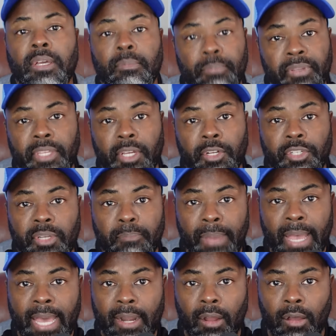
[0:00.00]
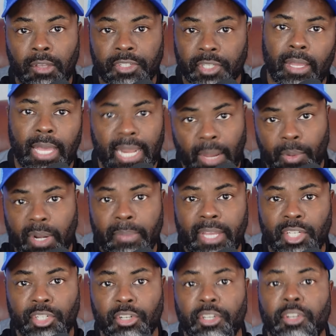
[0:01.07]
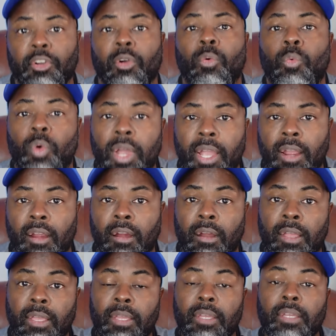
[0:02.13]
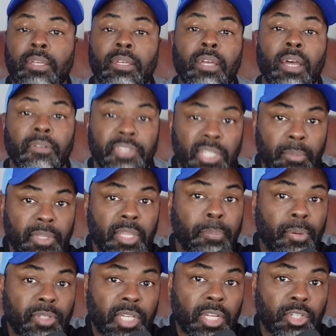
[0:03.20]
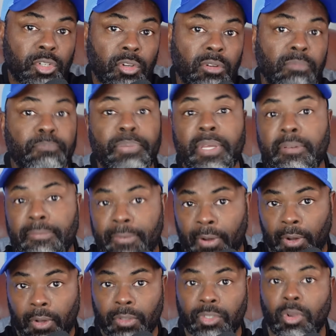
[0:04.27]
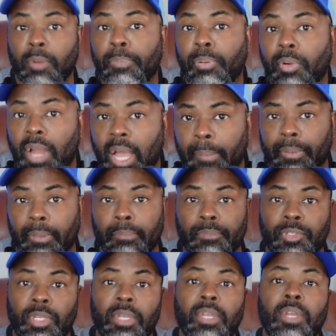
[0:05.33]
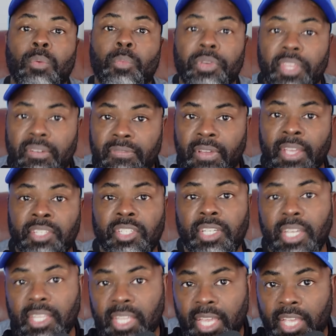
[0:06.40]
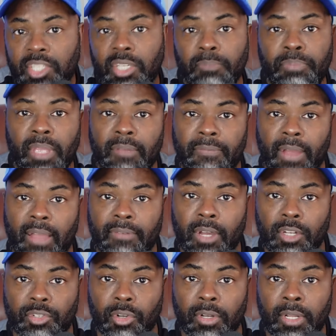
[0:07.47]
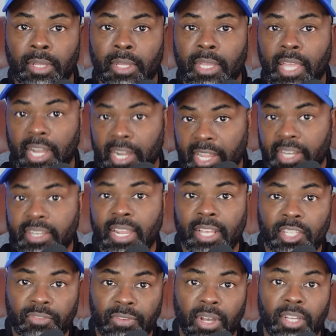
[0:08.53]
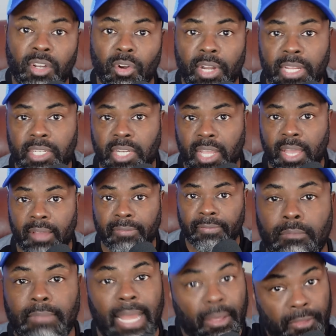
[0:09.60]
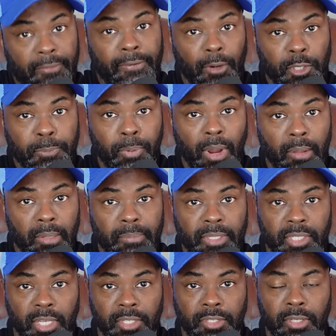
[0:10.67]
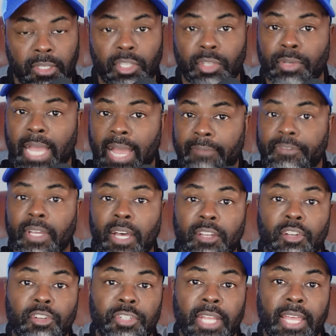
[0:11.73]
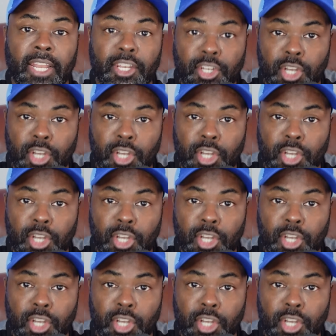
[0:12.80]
but there's some bad also. And I want to make sure you're aware of some of the potential pitfalls or problems with investing in the S&P 500 in an index fund or an ETF. Now, the first problem is this. You have to understand and